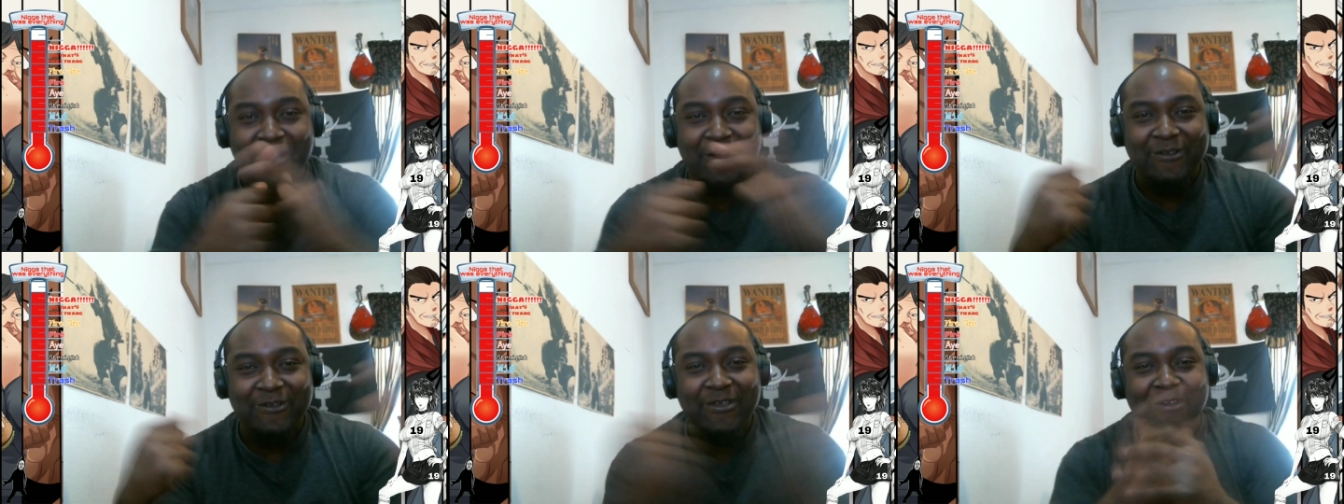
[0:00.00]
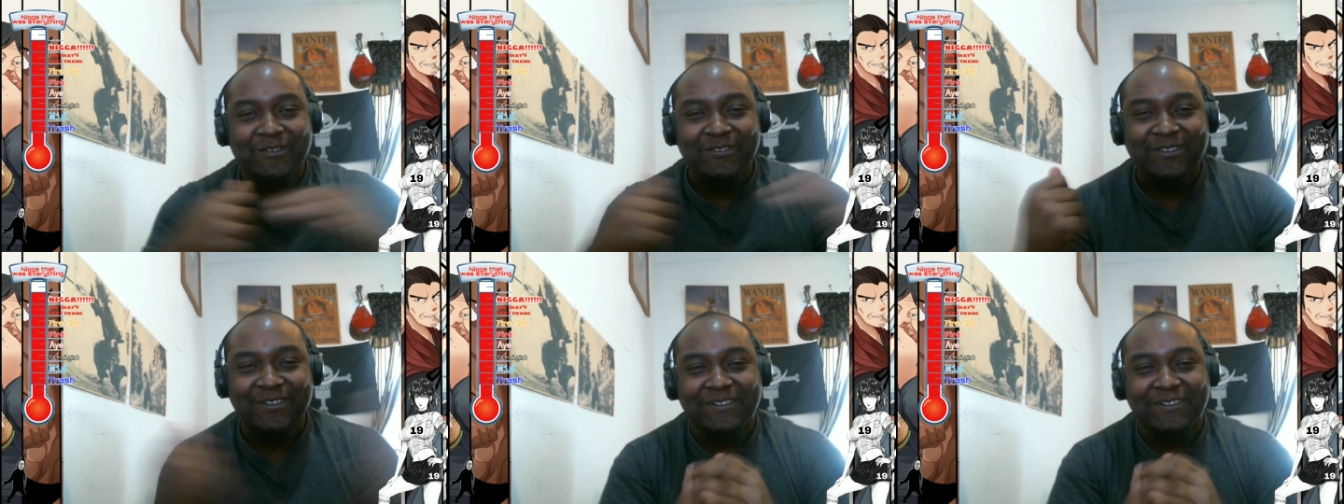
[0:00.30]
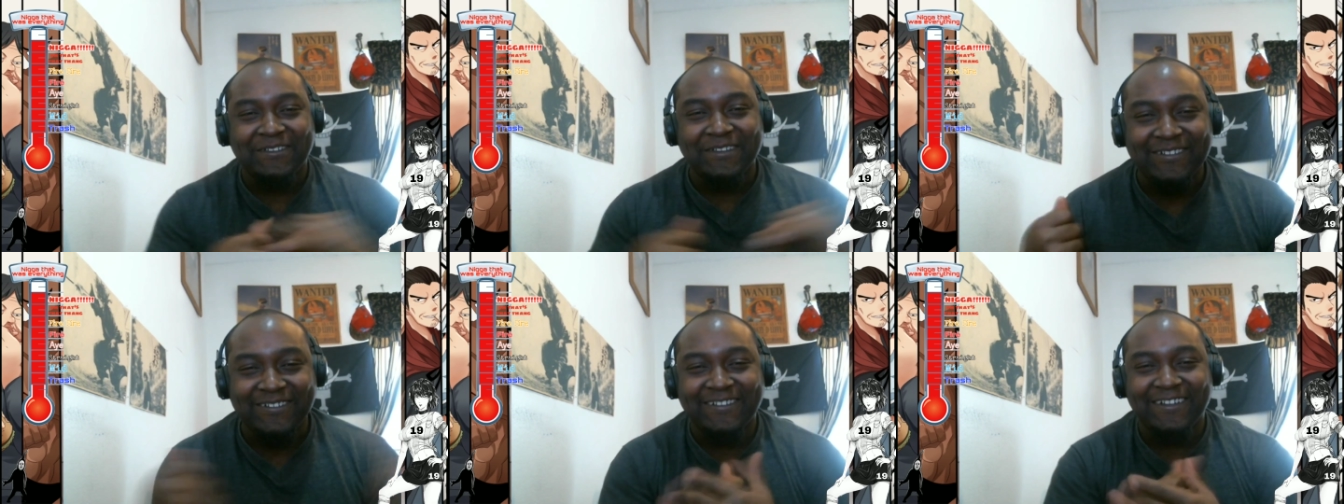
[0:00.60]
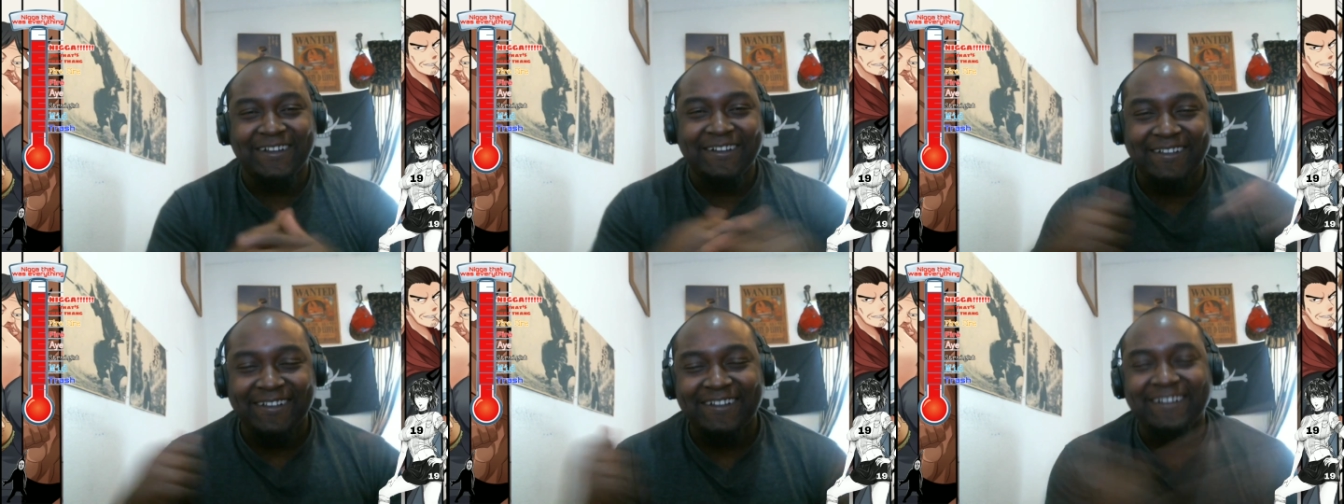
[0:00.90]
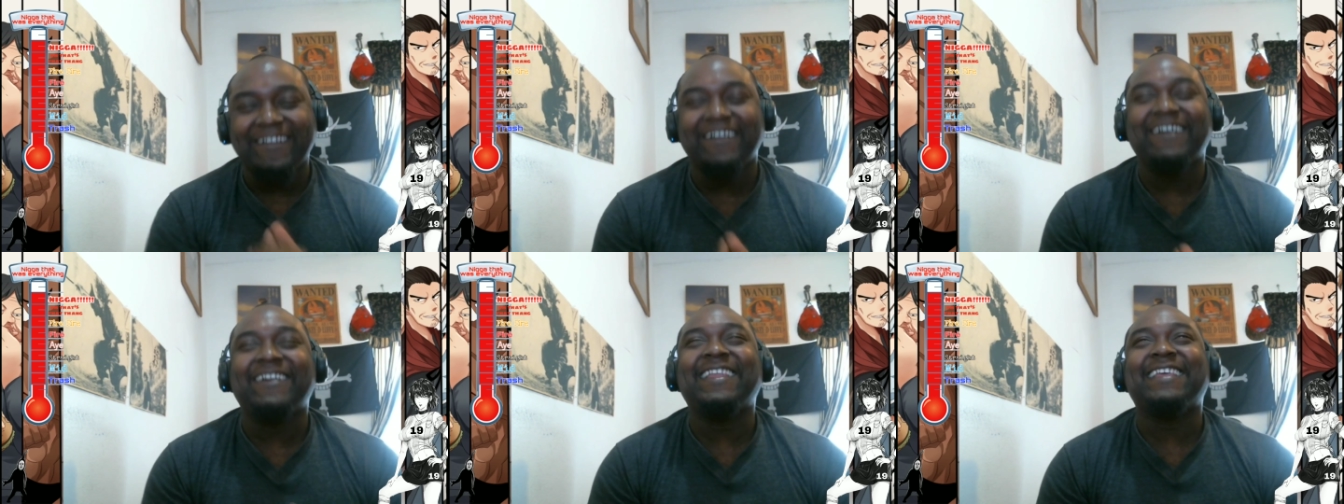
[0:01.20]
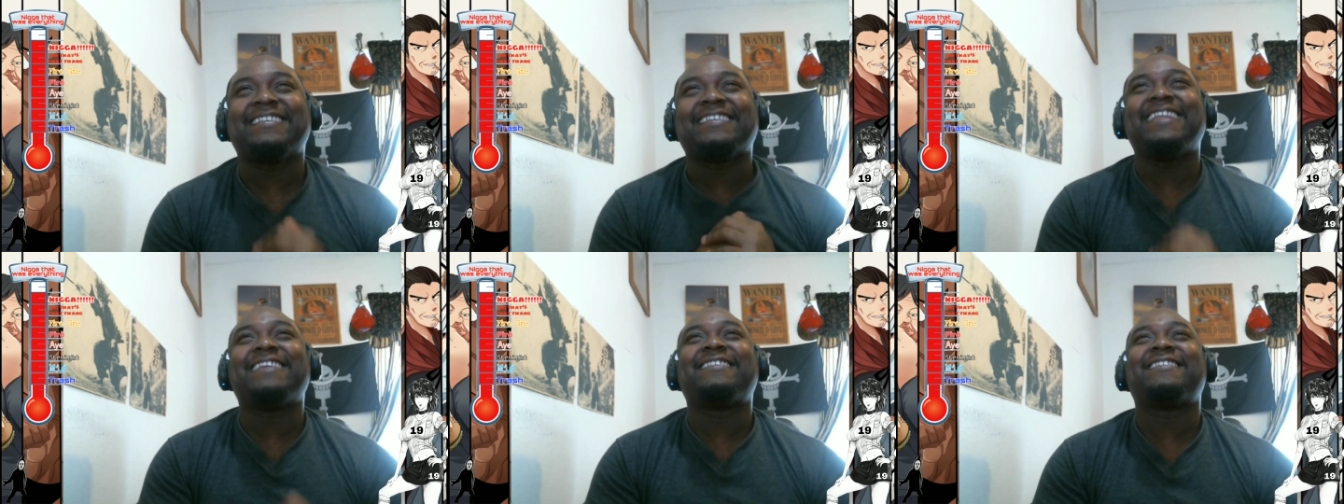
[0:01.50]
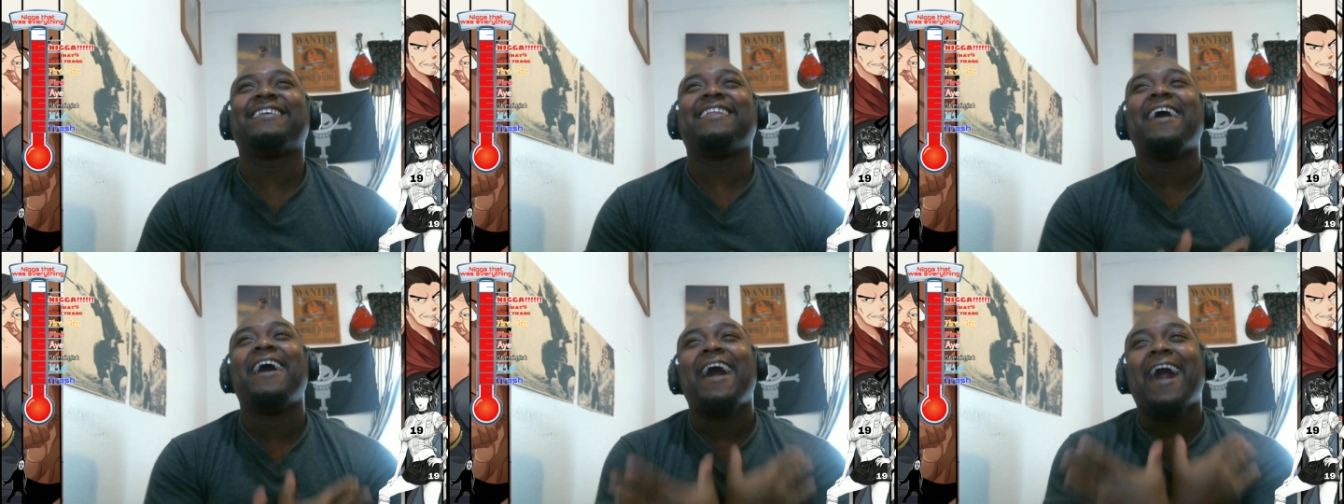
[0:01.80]
yo, yo, yo, yo, yo. Listen,
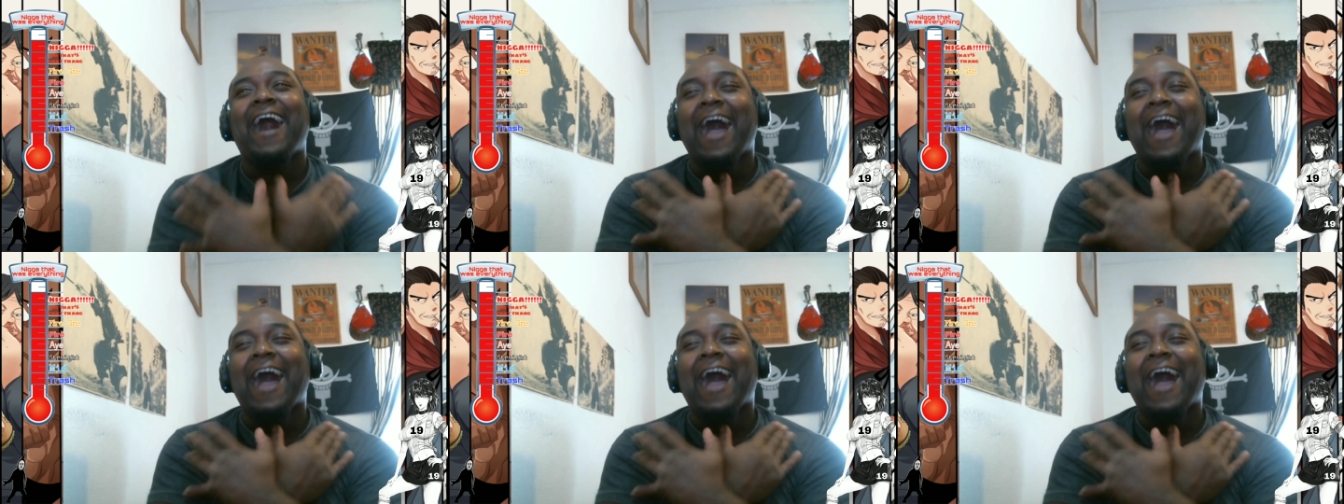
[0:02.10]
listen.